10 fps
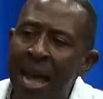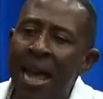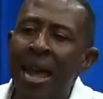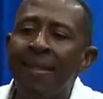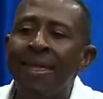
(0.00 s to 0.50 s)

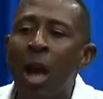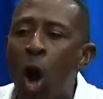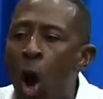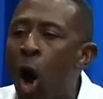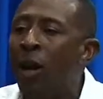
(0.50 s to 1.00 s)
In the
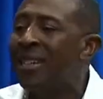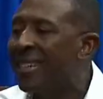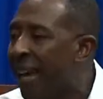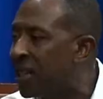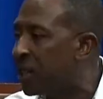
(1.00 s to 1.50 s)
Old
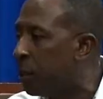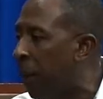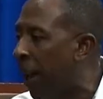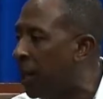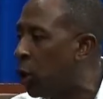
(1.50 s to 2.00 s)

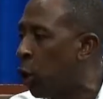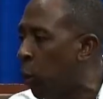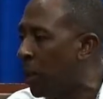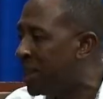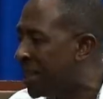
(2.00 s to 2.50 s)
Testament, you
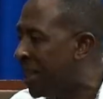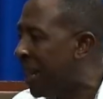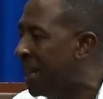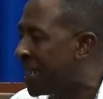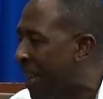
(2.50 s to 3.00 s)
will
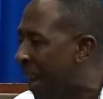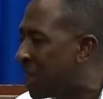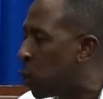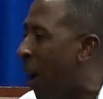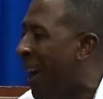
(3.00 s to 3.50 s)
see
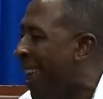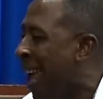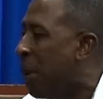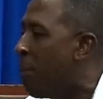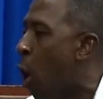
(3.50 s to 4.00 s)
sexual
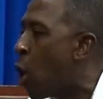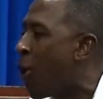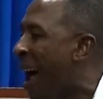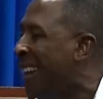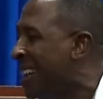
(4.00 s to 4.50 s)

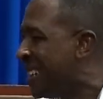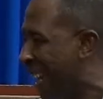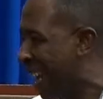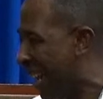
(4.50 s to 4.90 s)
immorality.